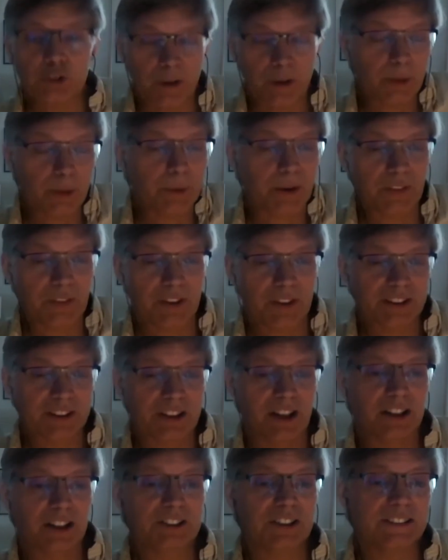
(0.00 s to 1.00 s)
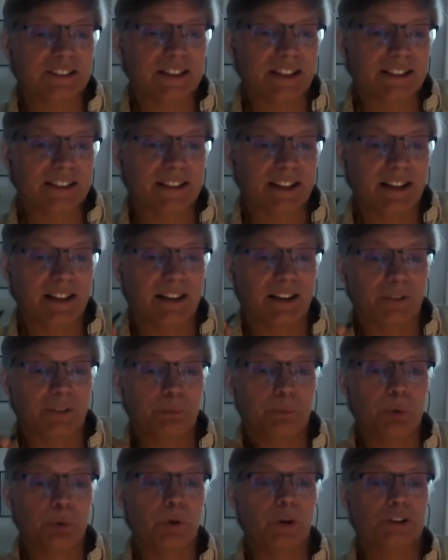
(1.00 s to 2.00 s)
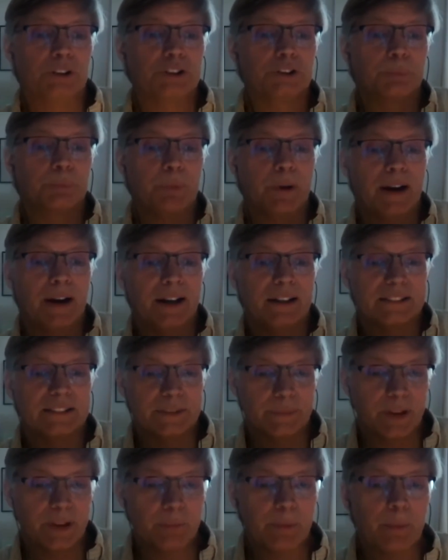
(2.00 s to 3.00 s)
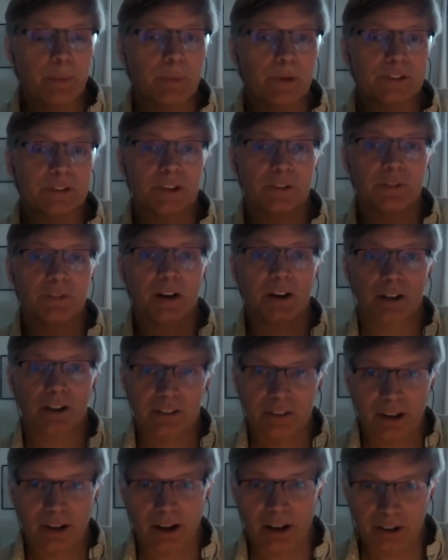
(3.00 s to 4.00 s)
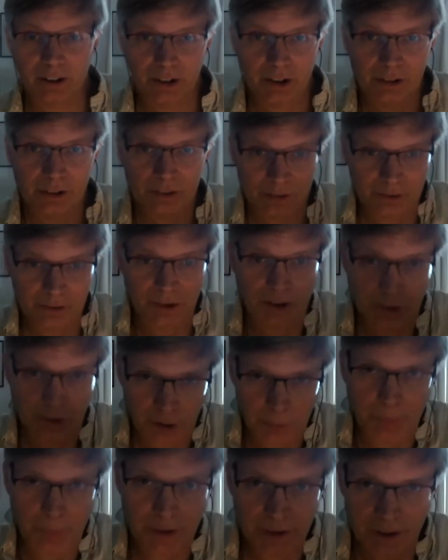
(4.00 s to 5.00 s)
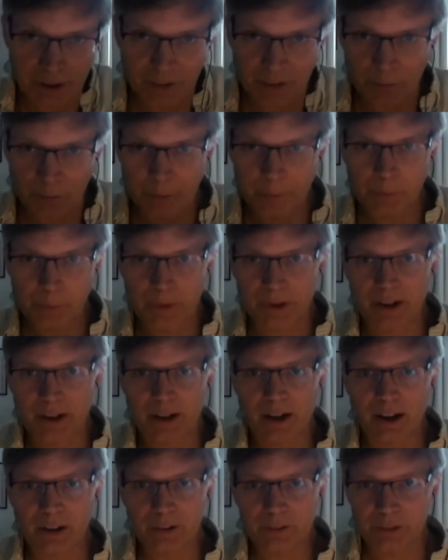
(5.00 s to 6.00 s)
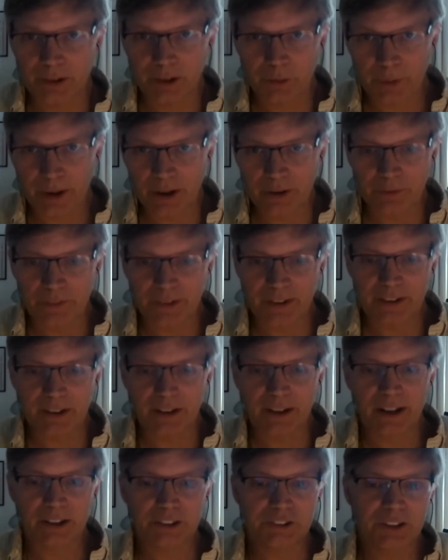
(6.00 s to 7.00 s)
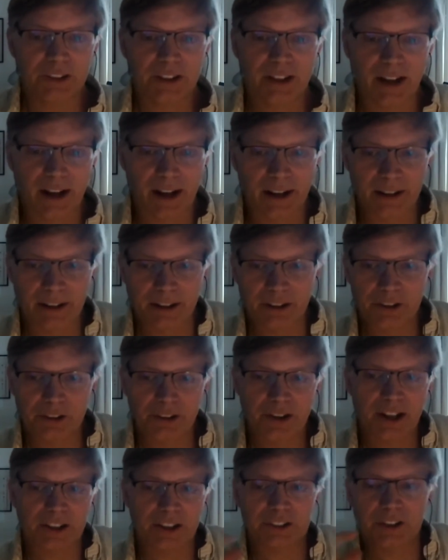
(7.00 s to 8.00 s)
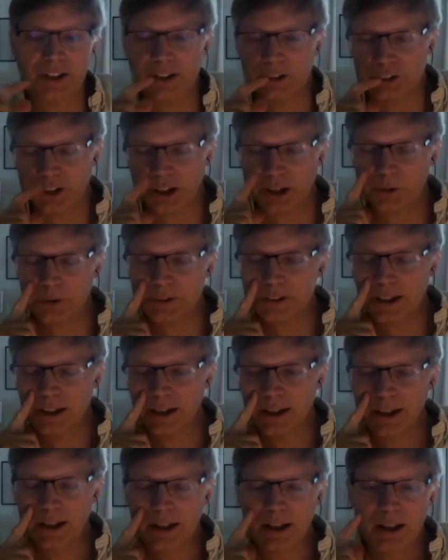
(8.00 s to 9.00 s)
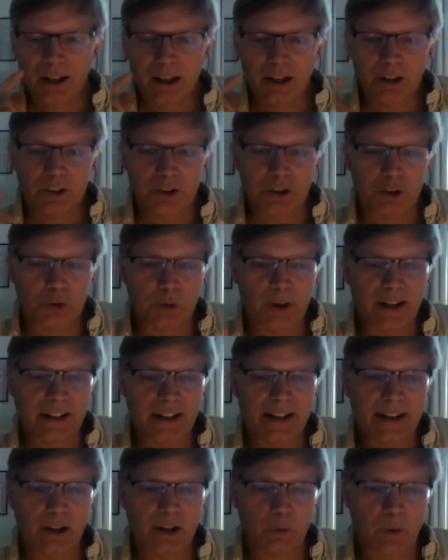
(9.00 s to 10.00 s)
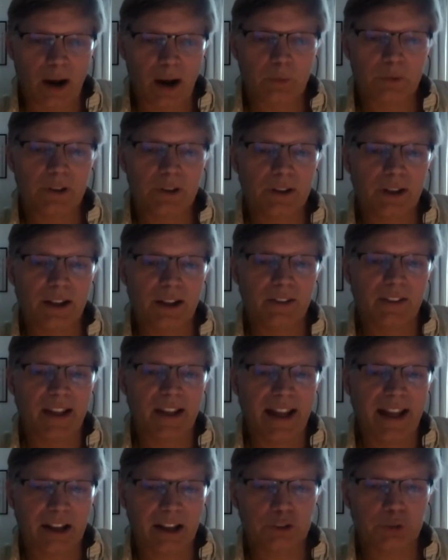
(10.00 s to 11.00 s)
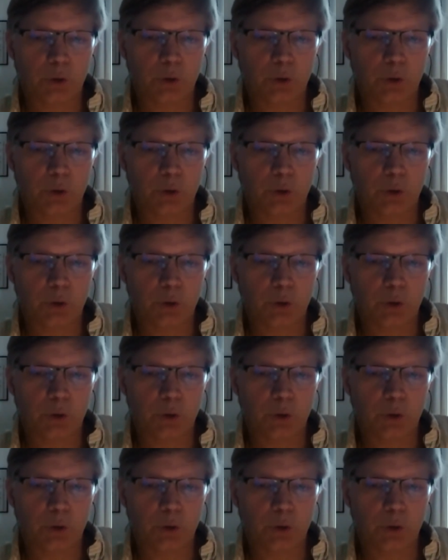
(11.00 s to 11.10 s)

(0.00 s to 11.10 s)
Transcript: about the discussions is the push by some of the members of our little community that we've been working on in reinventing and international NGOs to try to get grounded in the actual